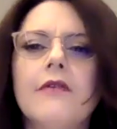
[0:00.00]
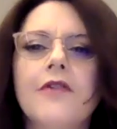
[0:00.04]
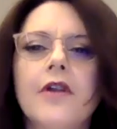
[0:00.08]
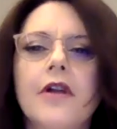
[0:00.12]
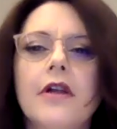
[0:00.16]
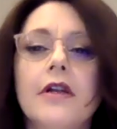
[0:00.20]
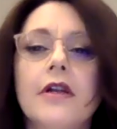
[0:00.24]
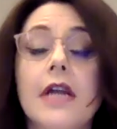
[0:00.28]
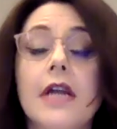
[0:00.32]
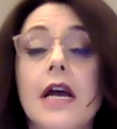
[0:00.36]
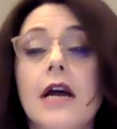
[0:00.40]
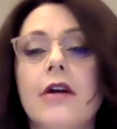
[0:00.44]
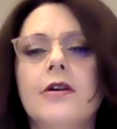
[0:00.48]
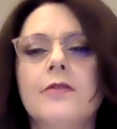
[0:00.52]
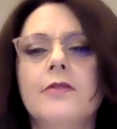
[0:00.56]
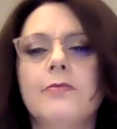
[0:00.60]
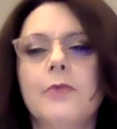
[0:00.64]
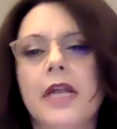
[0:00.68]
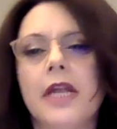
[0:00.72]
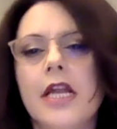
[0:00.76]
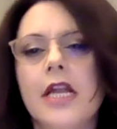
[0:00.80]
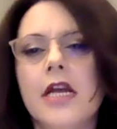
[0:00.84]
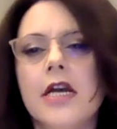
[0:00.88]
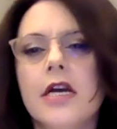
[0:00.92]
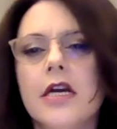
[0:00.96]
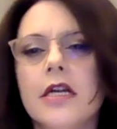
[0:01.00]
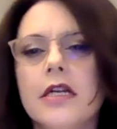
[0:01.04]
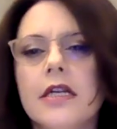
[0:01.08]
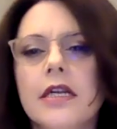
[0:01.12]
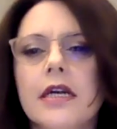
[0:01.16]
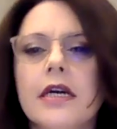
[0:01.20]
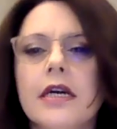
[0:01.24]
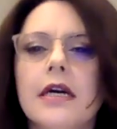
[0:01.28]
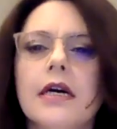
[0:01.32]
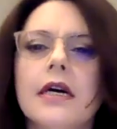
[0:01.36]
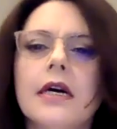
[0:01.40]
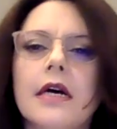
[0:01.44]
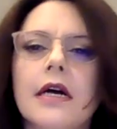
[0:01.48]
from Artmenian,
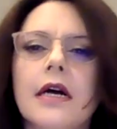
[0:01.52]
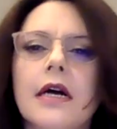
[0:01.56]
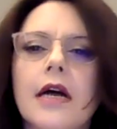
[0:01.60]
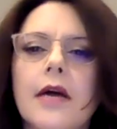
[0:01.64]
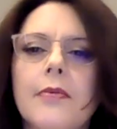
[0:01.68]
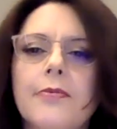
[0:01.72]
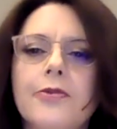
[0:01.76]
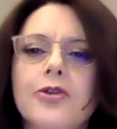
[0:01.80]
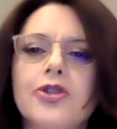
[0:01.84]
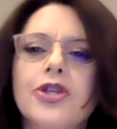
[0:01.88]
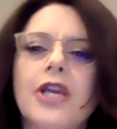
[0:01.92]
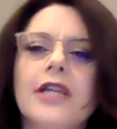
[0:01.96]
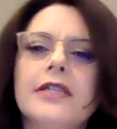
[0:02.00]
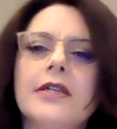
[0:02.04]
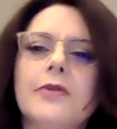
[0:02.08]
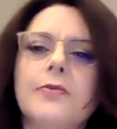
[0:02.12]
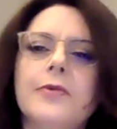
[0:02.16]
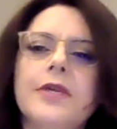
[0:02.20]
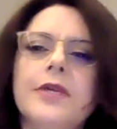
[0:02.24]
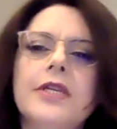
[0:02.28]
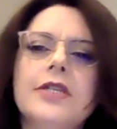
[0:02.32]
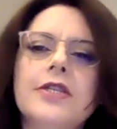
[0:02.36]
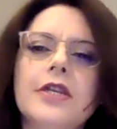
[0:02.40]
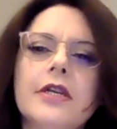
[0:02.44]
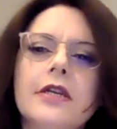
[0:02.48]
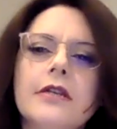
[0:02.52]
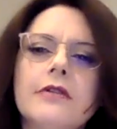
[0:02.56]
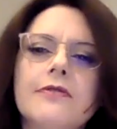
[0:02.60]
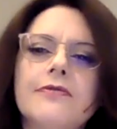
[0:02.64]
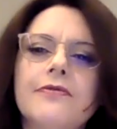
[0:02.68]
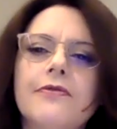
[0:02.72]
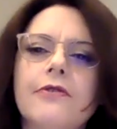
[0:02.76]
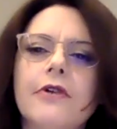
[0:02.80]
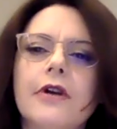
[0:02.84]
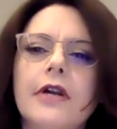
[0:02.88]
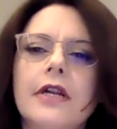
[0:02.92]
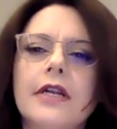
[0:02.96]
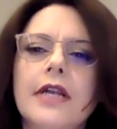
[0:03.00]
uh, appreciate the reasons
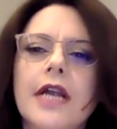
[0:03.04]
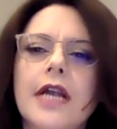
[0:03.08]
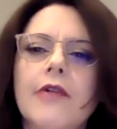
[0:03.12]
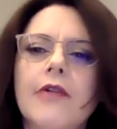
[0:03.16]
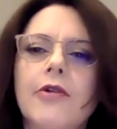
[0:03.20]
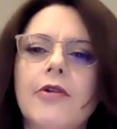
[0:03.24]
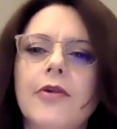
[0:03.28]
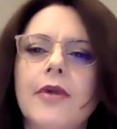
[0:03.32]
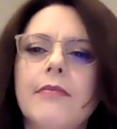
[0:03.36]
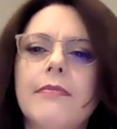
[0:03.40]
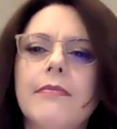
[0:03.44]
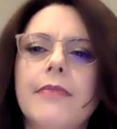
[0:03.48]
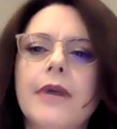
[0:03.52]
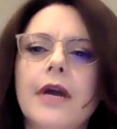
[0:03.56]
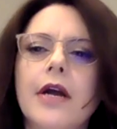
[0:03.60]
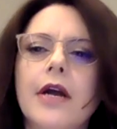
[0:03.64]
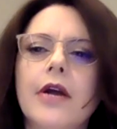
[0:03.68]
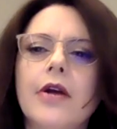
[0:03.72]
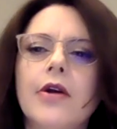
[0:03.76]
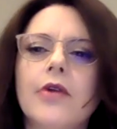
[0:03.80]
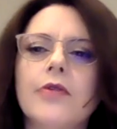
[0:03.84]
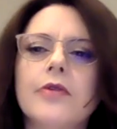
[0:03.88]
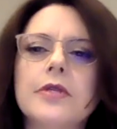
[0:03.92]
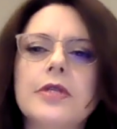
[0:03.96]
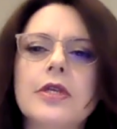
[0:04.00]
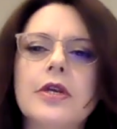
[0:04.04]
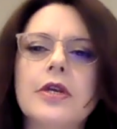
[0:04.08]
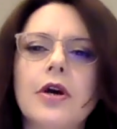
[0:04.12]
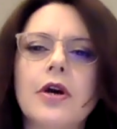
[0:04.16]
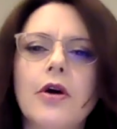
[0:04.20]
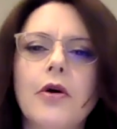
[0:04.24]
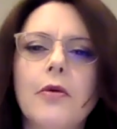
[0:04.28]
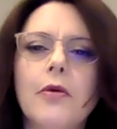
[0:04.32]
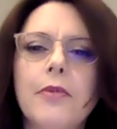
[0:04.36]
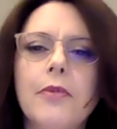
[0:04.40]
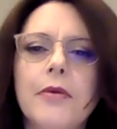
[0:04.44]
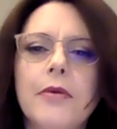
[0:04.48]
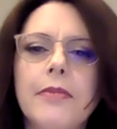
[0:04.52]
for a narrow embargo
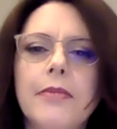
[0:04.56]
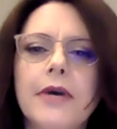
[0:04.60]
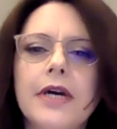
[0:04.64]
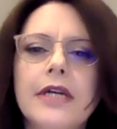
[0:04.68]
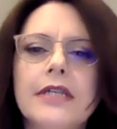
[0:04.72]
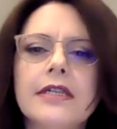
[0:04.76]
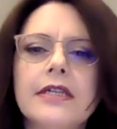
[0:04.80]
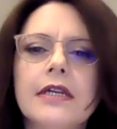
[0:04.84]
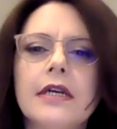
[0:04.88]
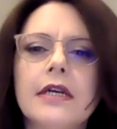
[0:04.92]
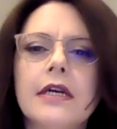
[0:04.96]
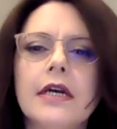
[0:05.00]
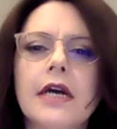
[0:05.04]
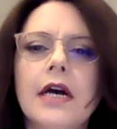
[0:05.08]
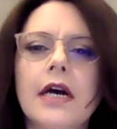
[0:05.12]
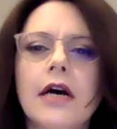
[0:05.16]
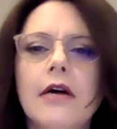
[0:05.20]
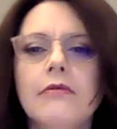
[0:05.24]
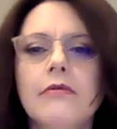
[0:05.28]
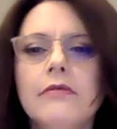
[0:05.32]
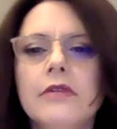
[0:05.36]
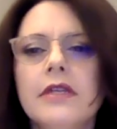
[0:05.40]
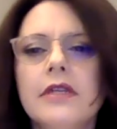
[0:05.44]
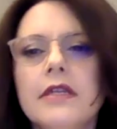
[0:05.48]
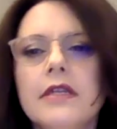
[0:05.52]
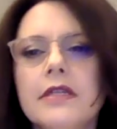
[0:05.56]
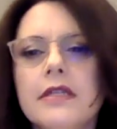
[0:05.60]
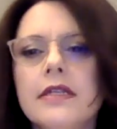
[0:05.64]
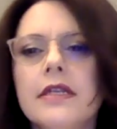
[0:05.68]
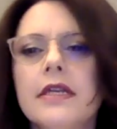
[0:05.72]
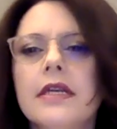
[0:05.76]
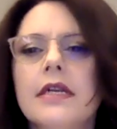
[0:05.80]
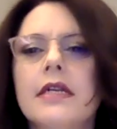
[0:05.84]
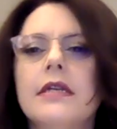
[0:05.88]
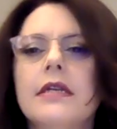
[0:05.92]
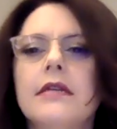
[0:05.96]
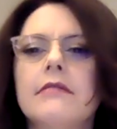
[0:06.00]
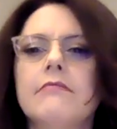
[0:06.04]
scope, but uh, how does
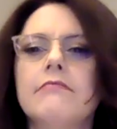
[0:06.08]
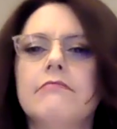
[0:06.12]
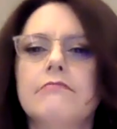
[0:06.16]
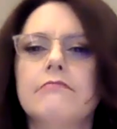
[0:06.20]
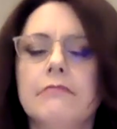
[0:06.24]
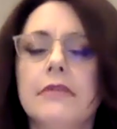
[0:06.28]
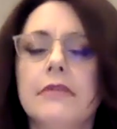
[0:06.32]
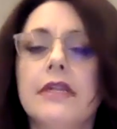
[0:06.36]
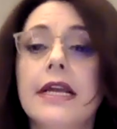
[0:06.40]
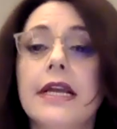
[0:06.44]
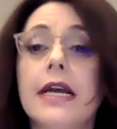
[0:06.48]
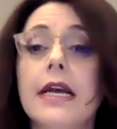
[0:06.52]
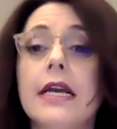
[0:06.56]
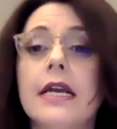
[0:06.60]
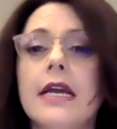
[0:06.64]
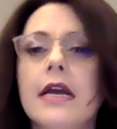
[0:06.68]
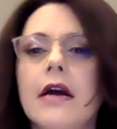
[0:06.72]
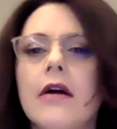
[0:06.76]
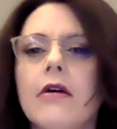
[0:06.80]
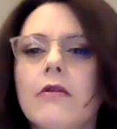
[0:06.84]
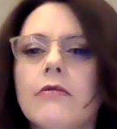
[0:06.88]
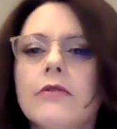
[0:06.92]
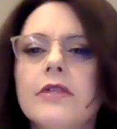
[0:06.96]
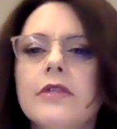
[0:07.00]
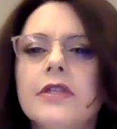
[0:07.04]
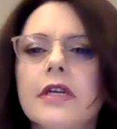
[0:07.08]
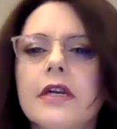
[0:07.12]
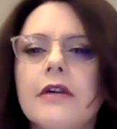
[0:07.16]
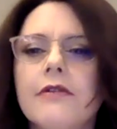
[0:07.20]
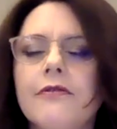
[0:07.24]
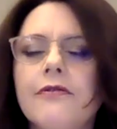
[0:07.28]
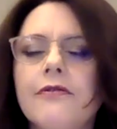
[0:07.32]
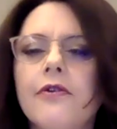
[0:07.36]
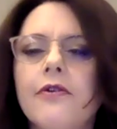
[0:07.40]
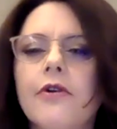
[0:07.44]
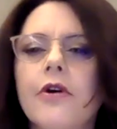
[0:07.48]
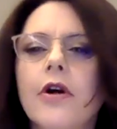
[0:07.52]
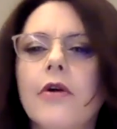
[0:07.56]
the, the account uh,
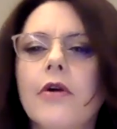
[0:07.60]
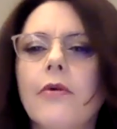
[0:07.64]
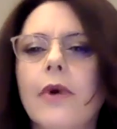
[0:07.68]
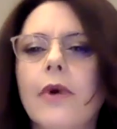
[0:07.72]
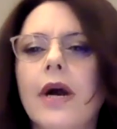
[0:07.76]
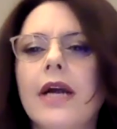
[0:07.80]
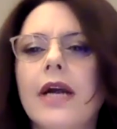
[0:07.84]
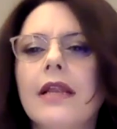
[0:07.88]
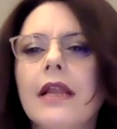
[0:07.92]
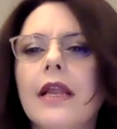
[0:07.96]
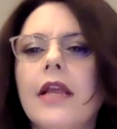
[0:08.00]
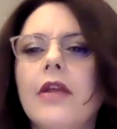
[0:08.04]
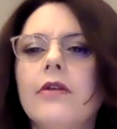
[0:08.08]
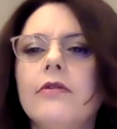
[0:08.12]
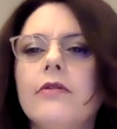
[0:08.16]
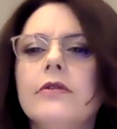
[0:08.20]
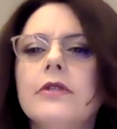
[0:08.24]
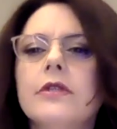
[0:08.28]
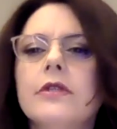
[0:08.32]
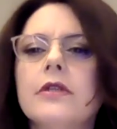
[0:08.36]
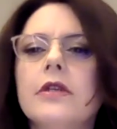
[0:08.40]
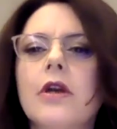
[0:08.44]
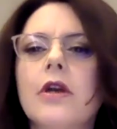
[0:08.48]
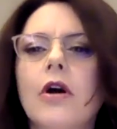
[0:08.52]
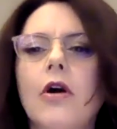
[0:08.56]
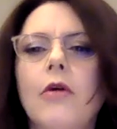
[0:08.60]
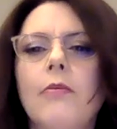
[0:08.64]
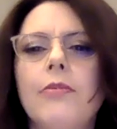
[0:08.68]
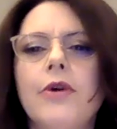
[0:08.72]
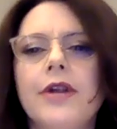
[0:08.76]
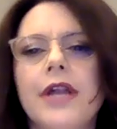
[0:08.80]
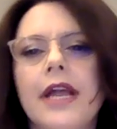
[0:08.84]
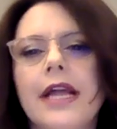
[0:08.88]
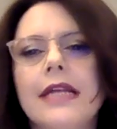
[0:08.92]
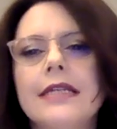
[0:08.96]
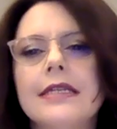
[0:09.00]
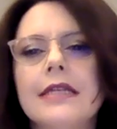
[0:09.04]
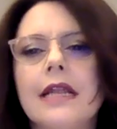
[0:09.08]
for widely used
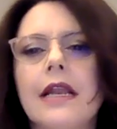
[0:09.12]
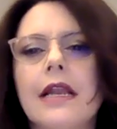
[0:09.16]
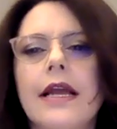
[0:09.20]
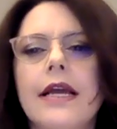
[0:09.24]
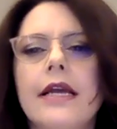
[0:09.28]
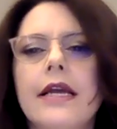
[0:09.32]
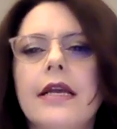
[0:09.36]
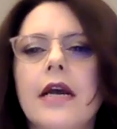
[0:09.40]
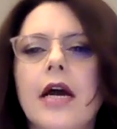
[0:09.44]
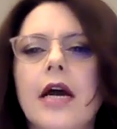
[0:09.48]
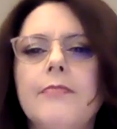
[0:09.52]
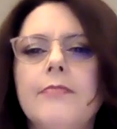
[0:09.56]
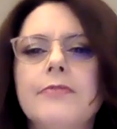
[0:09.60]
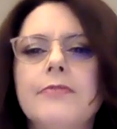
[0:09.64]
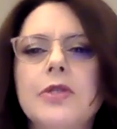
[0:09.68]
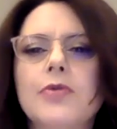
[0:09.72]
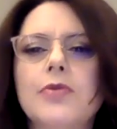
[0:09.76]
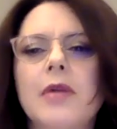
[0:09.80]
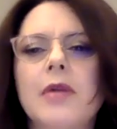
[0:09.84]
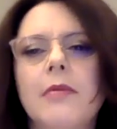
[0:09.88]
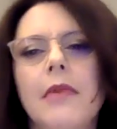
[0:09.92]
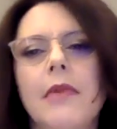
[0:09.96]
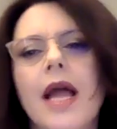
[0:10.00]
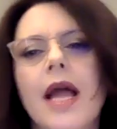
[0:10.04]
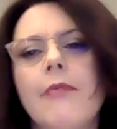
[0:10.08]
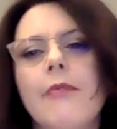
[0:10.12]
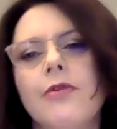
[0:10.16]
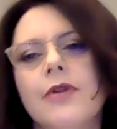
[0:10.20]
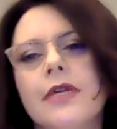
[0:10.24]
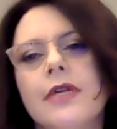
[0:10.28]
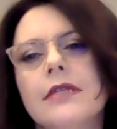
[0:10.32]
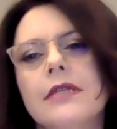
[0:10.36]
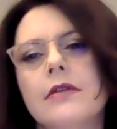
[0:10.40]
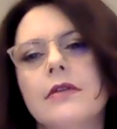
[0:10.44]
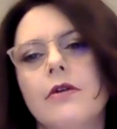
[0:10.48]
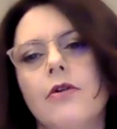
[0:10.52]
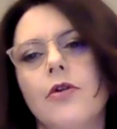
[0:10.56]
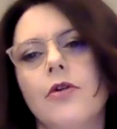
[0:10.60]
components like upstream
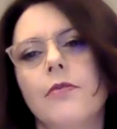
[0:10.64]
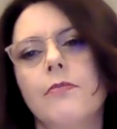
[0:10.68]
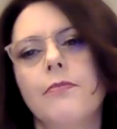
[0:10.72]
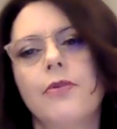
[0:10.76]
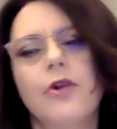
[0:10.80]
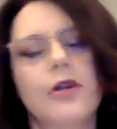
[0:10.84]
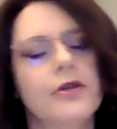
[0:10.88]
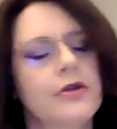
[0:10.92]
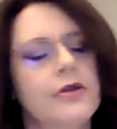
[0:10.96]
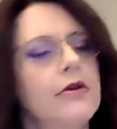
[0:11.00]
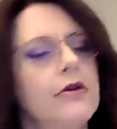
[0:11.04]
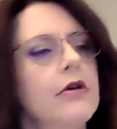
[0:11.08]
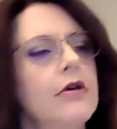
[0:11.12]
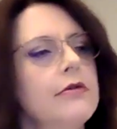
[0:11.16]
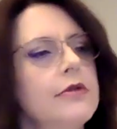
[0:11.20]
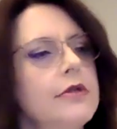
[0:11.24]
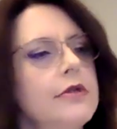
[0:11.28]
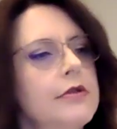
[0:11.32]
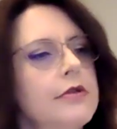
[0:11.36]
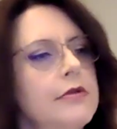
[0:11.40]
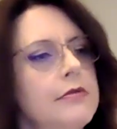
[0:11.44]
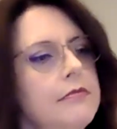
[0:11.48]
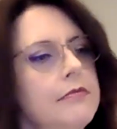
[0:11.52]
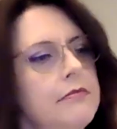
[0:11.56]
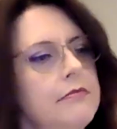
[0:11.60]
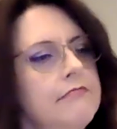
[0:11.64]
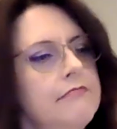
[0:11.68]
libraries or protocols?